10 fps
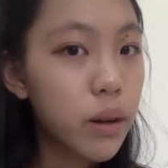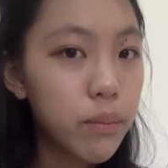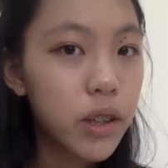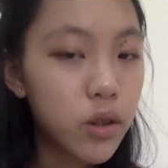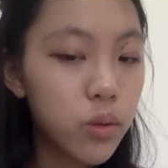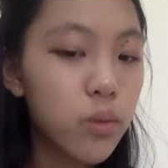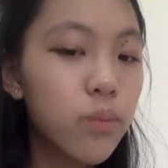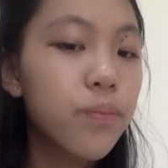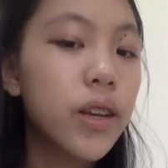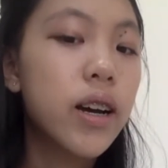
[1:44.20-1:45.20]
two
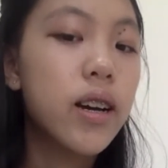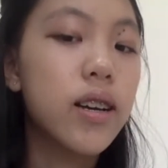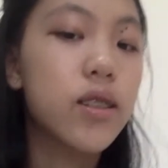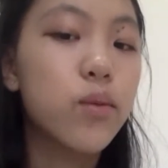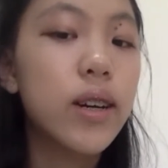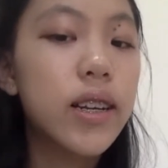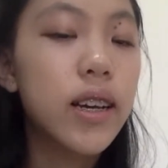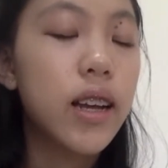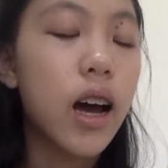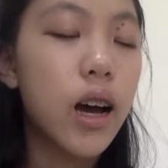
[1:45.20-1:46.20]
is one
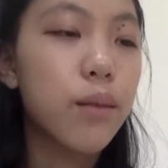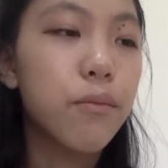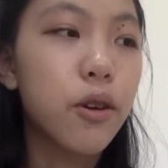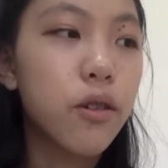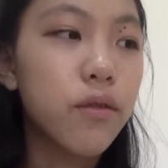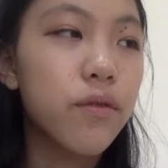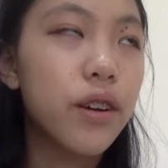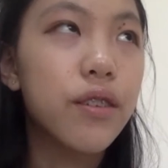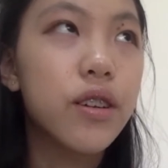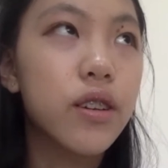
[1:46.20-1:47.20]
that I'm not
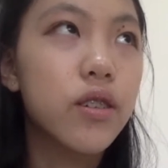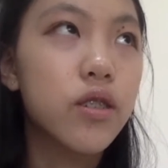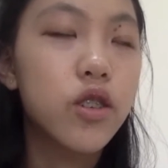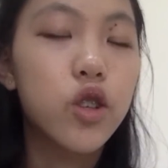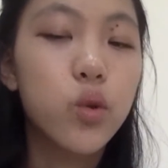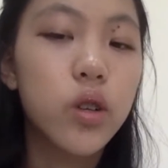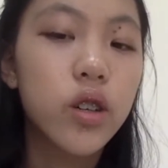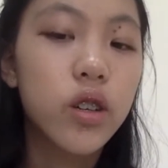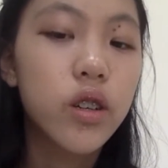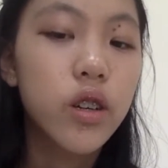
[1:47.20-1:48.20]
very
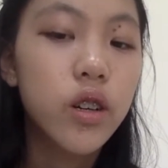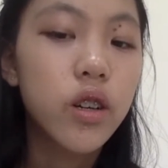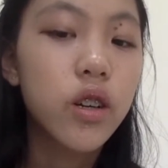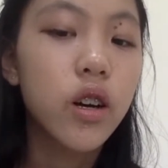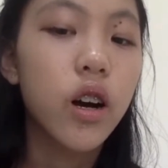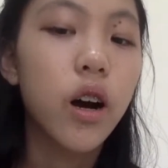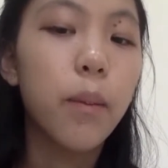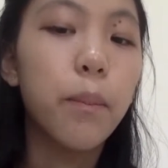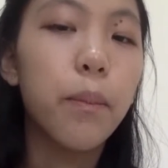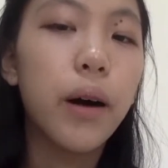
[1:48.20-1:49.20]
sure
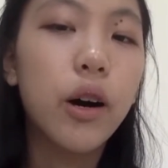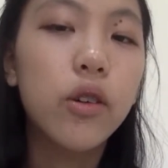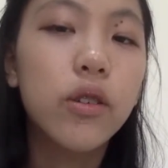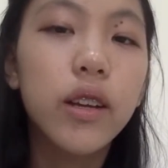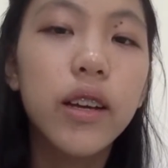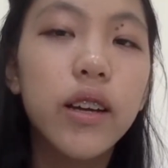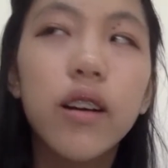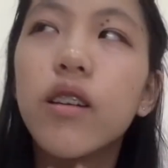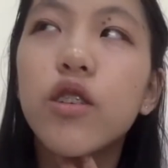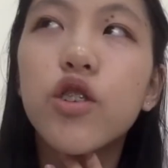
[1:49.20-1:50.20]
about. Like,
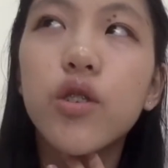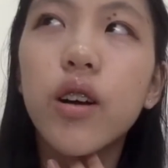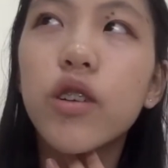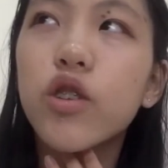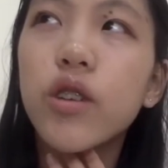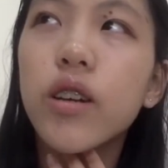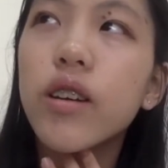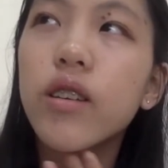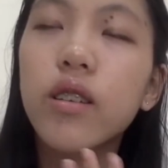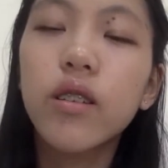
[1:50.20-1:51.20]
should
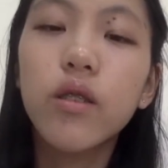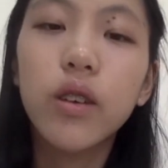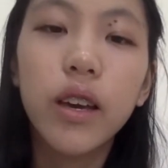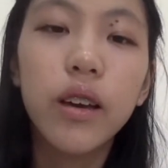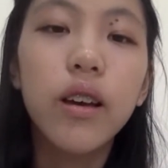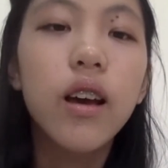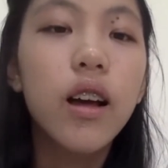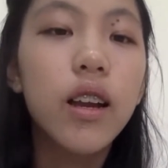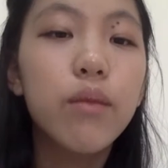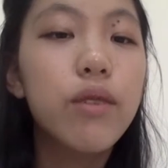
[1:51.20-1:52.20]
I? Okay,
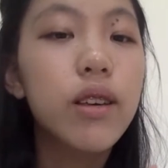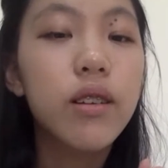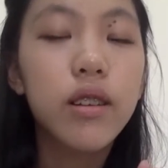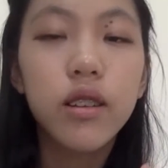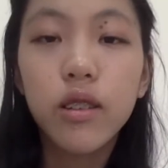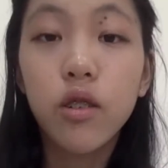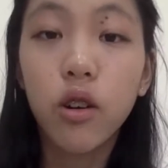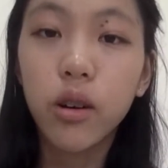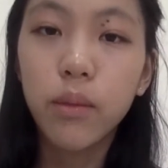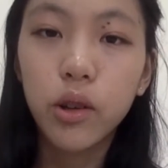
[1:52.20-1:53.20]
let me
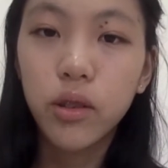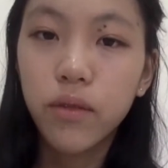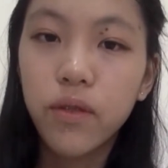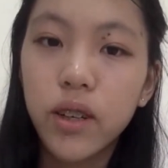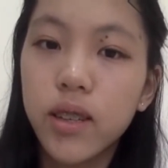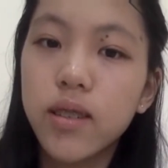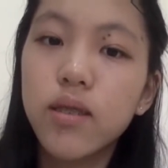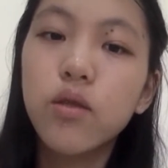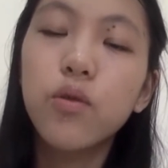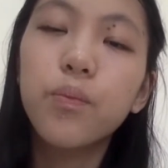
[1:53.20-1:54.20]
talk about it first.
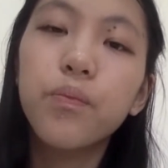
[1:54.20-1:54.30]
So,